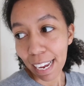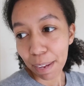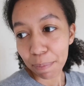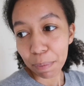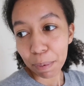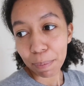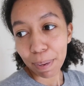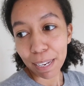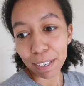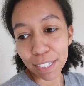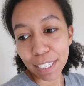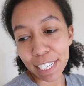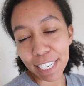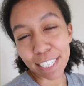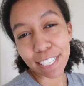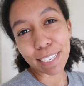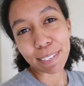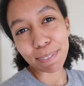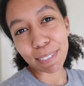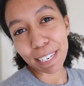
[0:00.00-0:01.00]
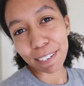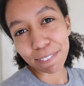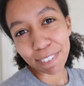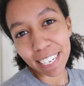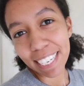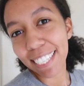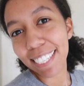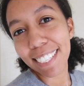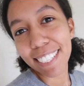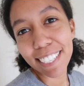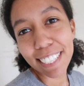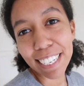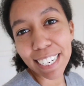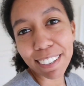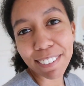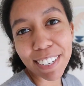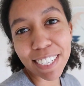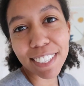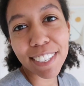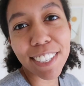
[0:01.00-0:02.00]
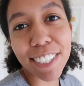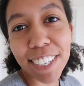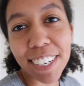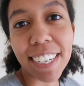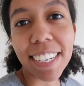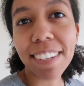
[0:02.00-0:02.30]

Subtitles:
I am about to do something fun, so I wanted to show